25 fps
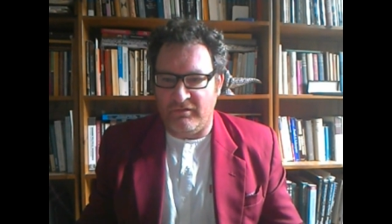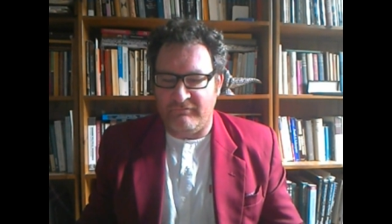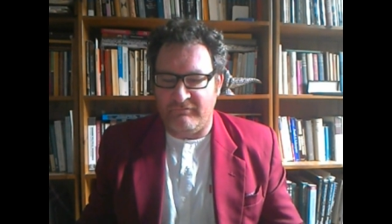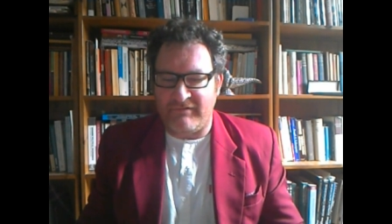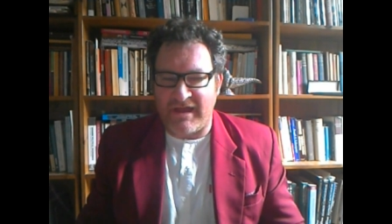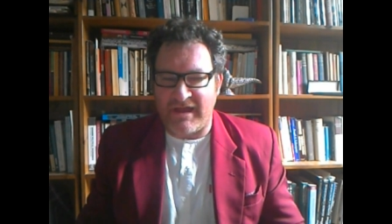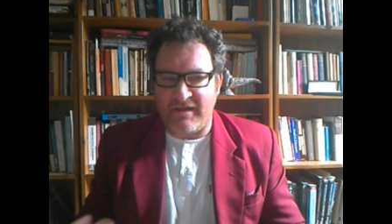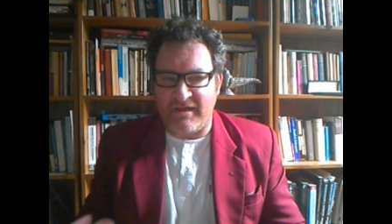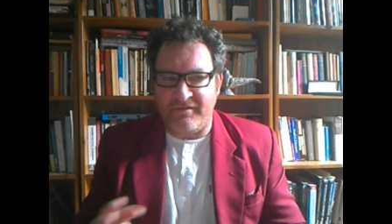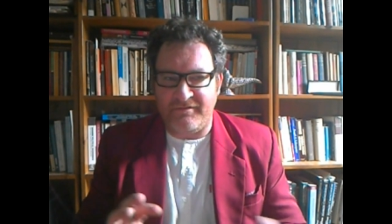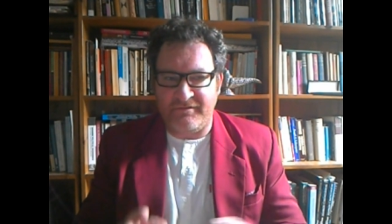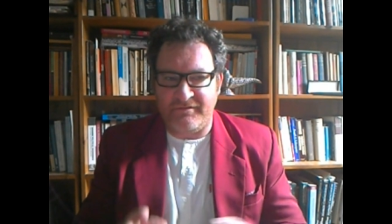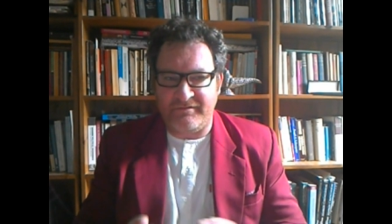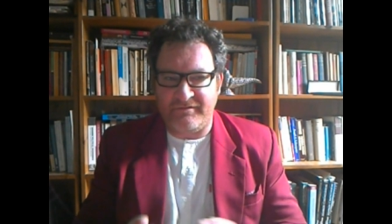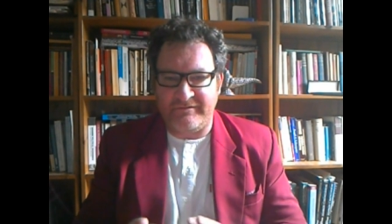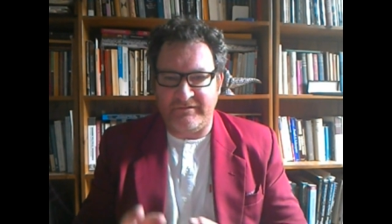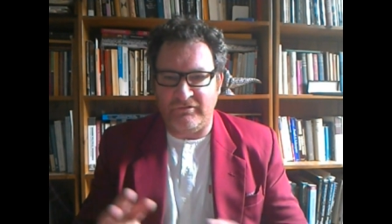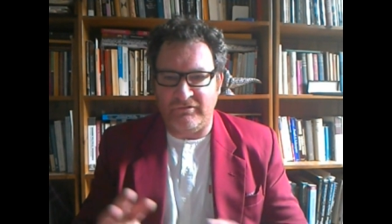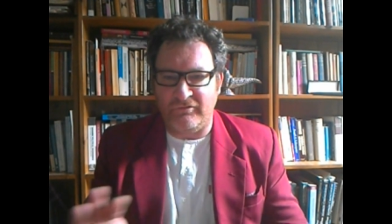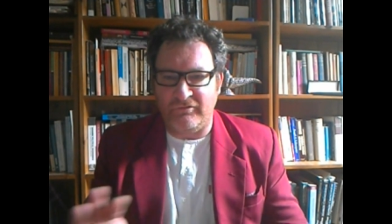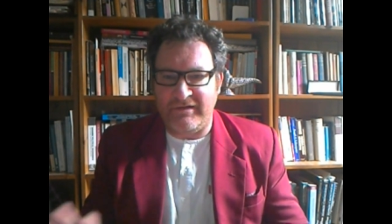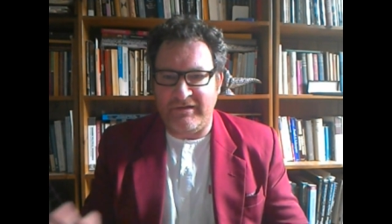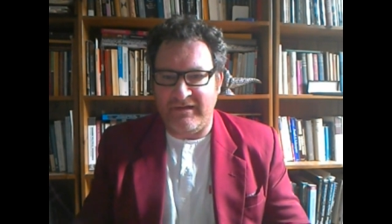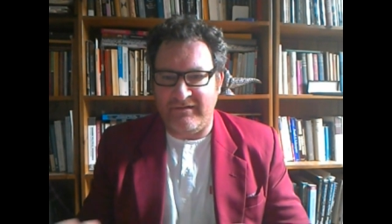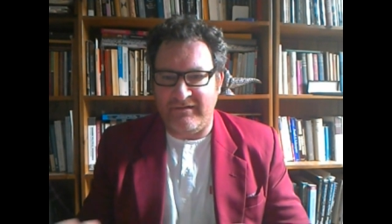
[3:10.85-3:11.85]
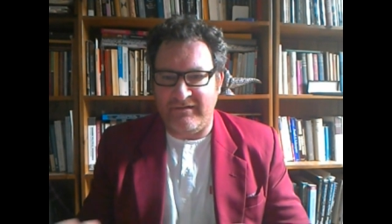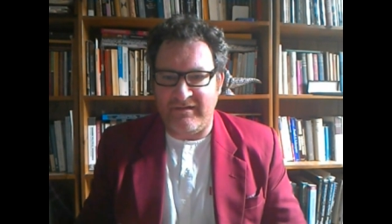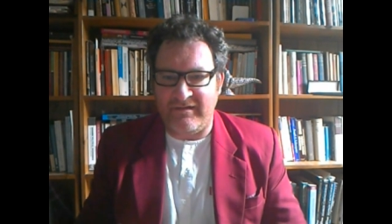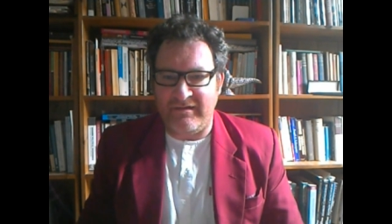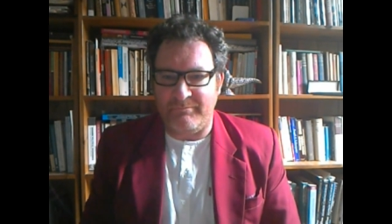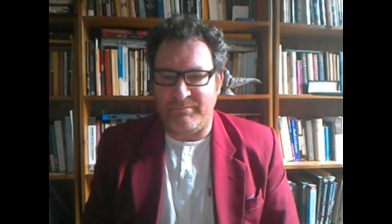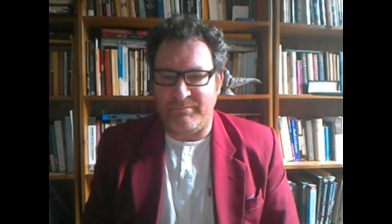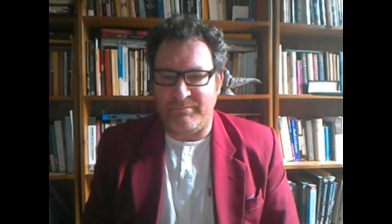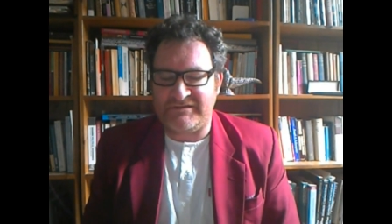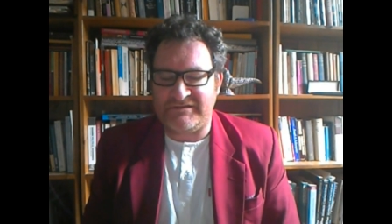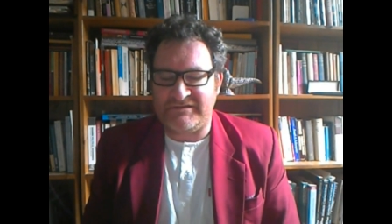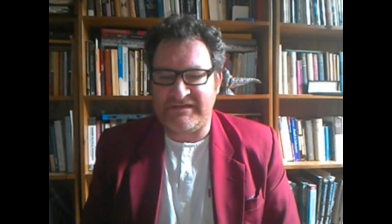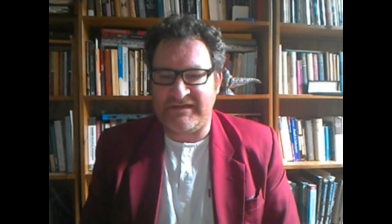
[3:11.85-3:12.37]
rather than looking at any
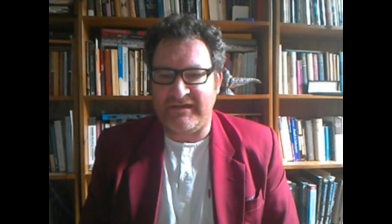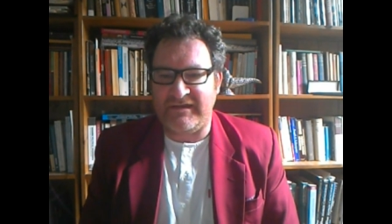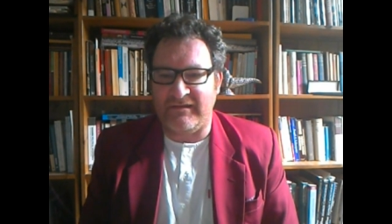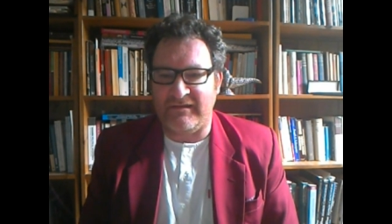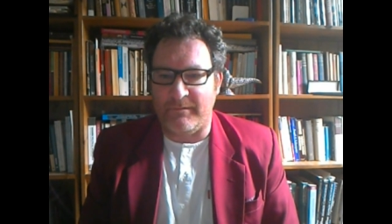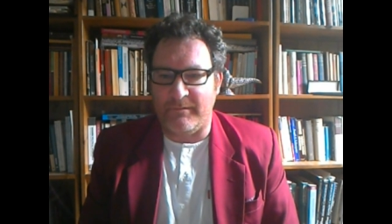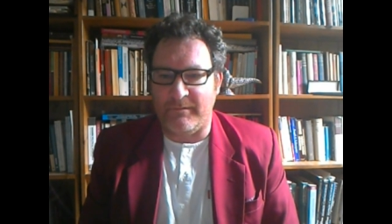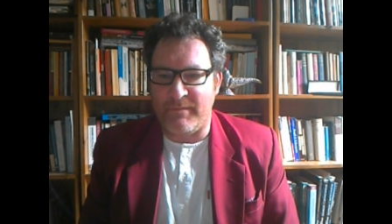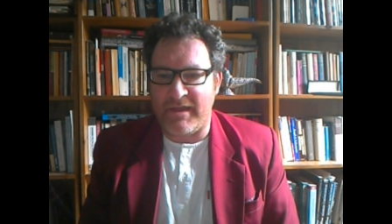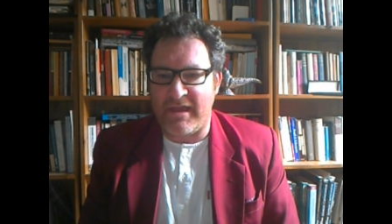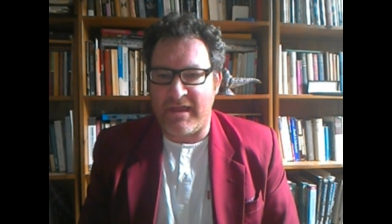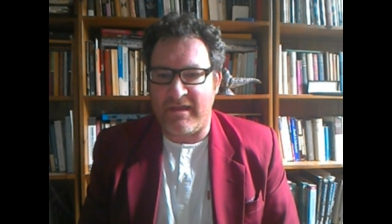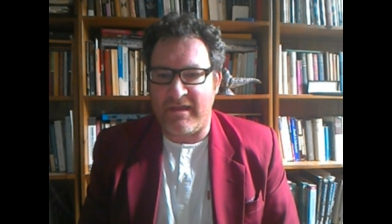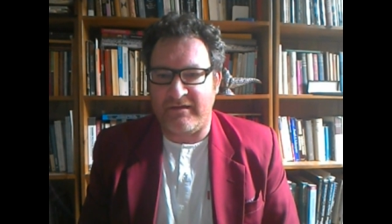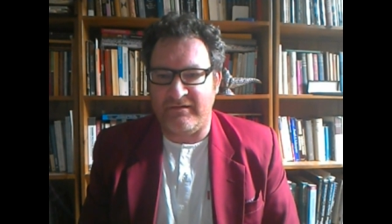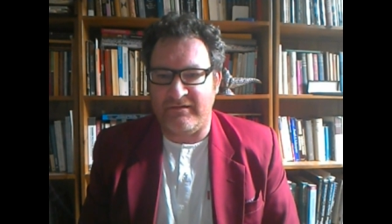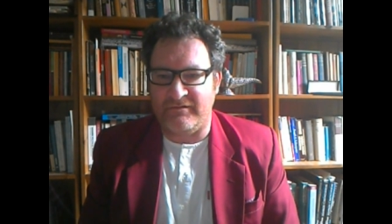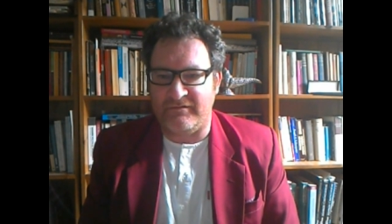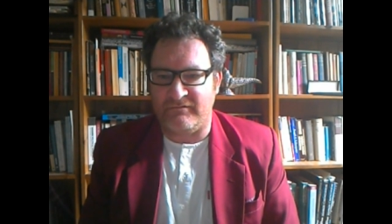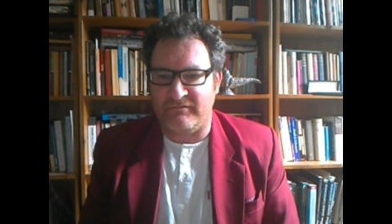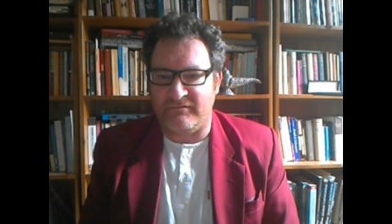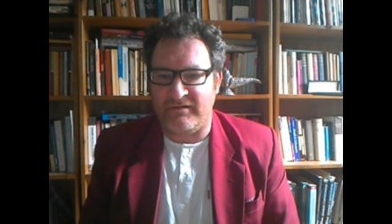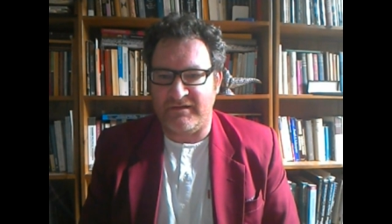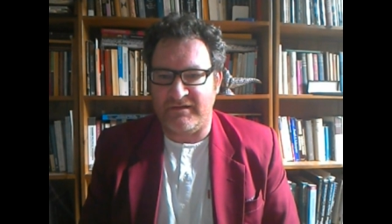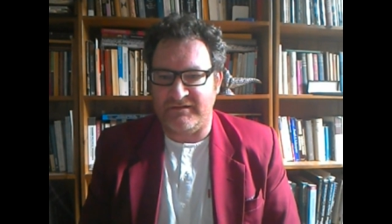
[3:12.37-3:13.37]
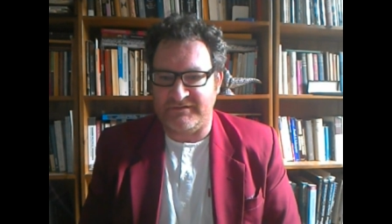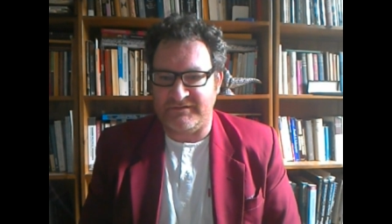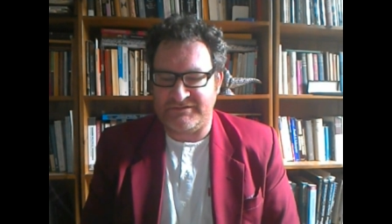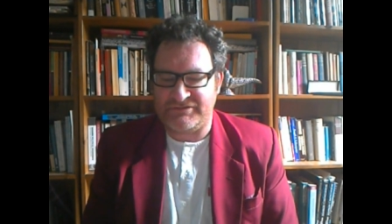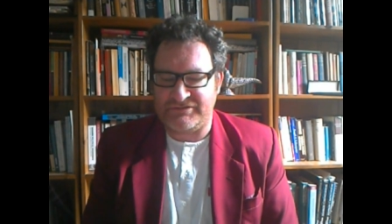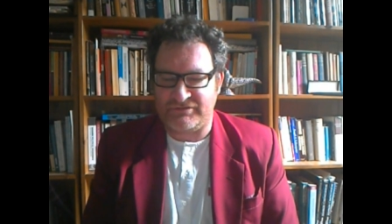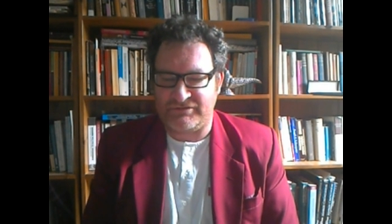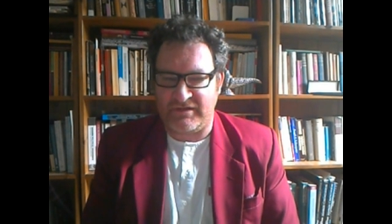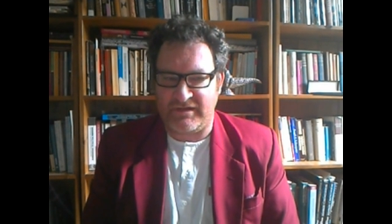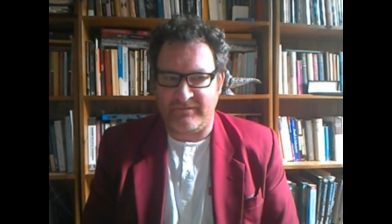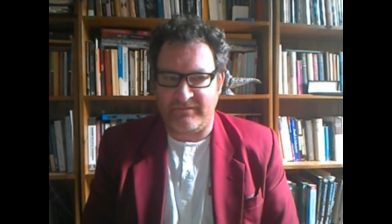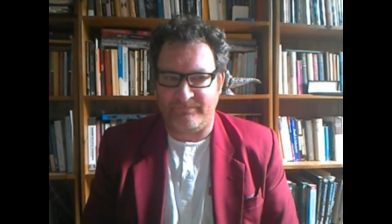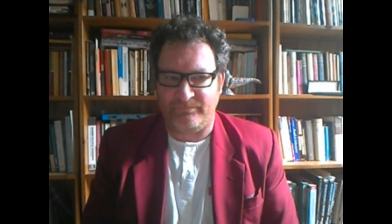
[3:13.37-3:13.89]
particular market or
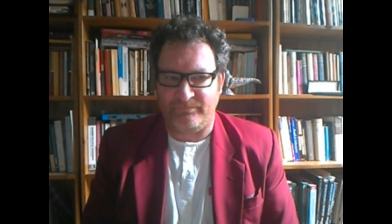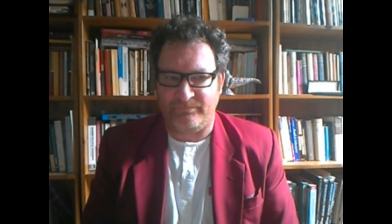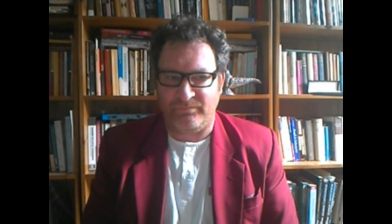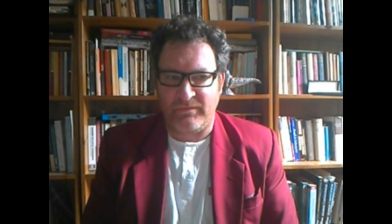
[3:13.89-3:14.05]
industry.